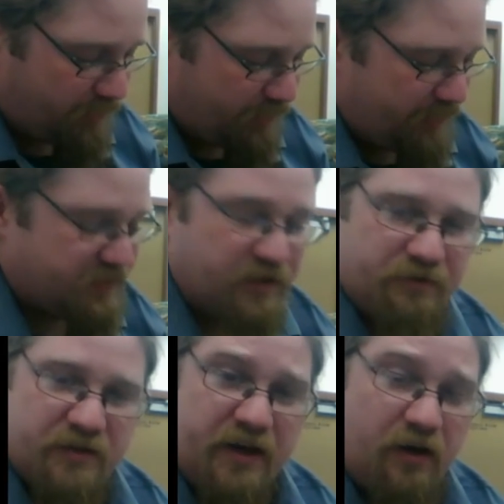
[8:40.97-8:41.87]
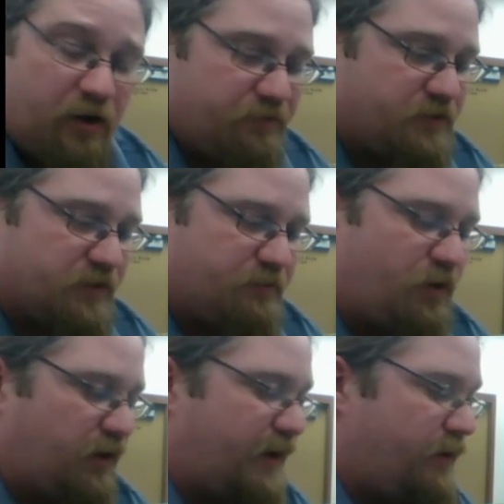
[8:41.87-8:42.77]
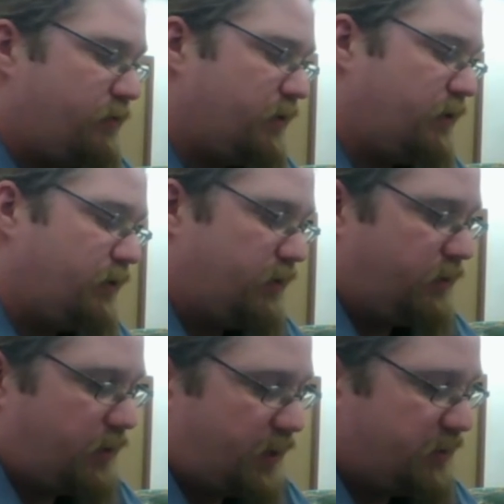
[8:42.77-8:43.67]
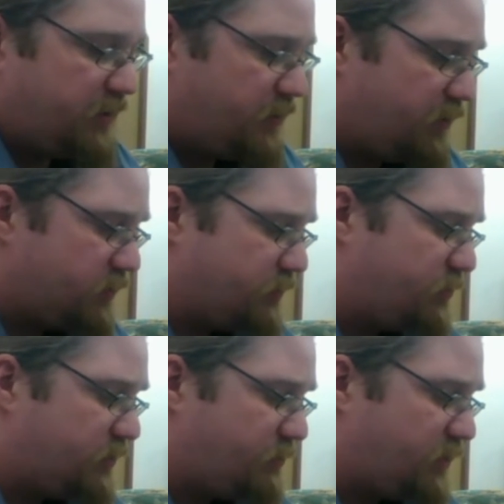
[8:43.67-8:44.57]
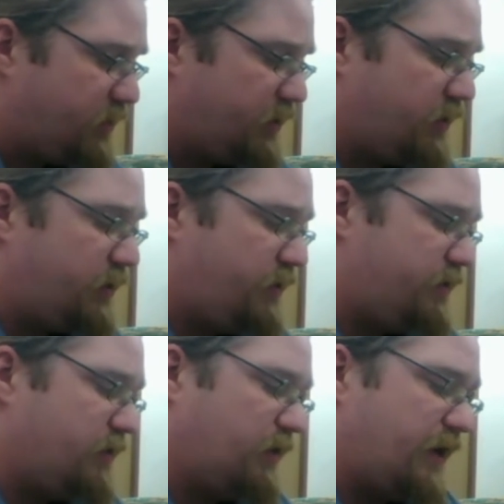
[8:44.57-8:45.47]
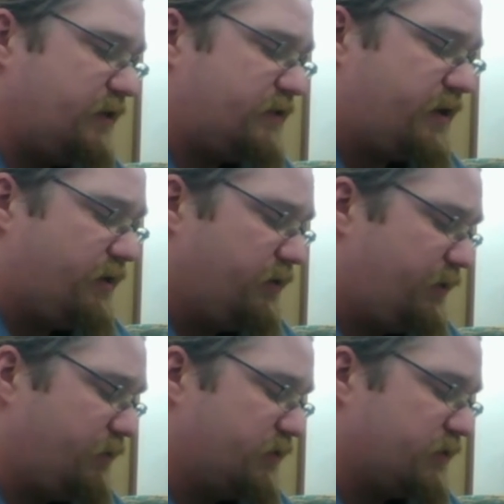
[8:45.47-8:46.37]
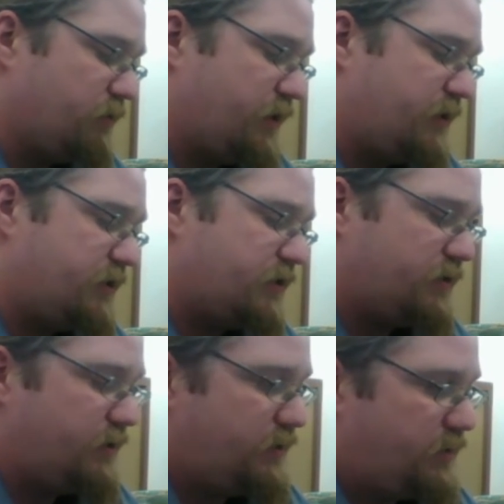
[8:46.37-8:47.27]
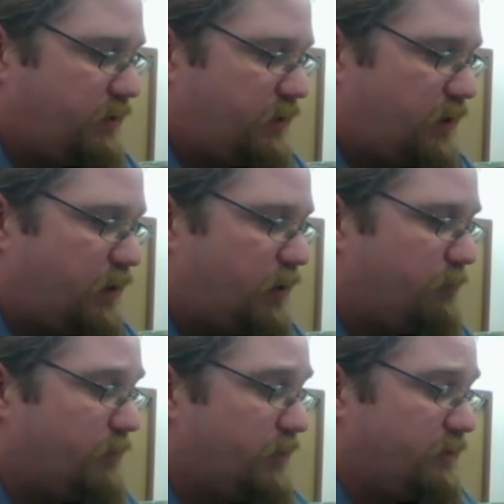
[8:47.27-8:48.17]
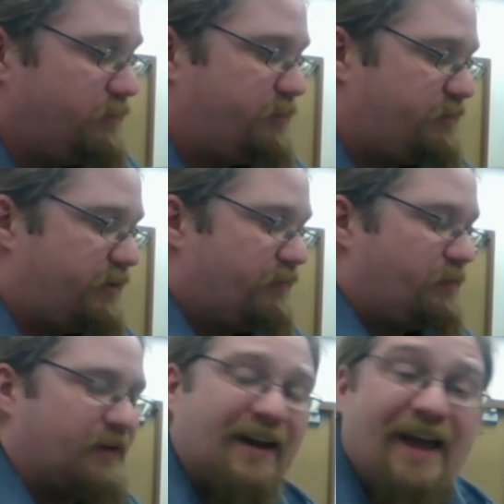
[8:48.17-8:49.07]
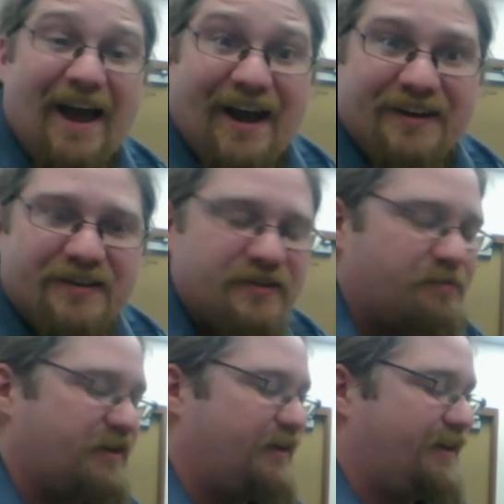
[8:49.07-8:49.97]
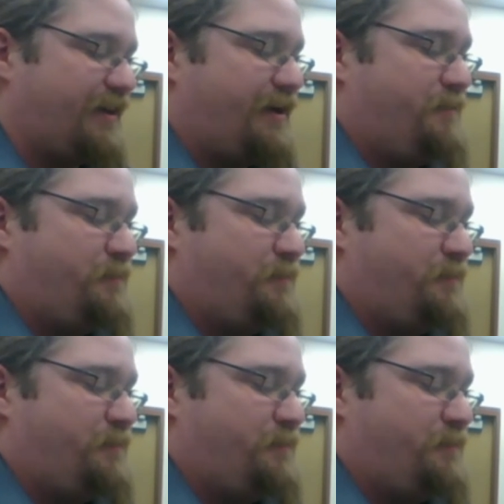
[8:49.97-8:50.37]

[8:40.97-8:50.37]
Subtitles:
Easy enough to take off, just pull it out. I think you can also put them on the lights here if you so wish. Maybe give them a little hat, something like that.